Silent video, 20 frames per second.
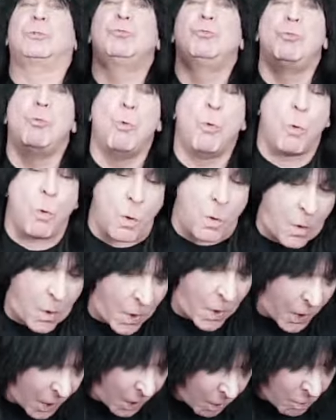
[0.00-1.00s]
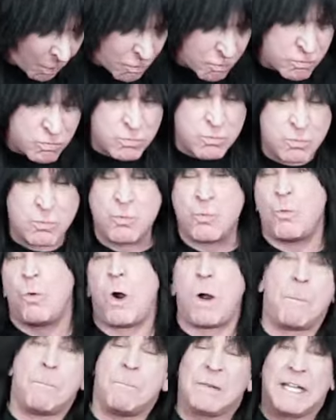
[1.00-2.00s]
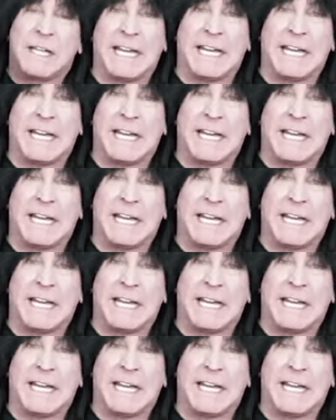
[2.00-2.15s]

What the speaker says: whoa,